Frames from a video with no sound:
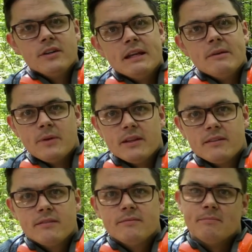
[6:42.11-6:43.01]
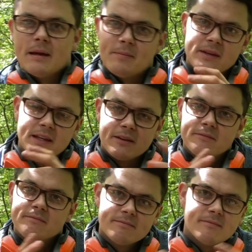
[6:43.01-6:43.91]
in with maybe, you know,
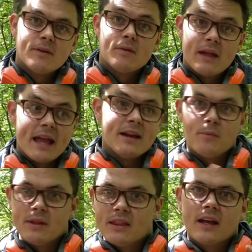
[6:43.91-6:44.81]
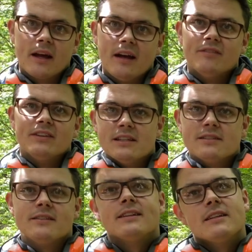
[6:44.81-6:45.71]
in with the carvings and
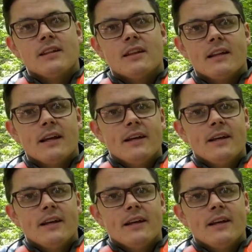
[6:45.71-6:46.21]
things like that.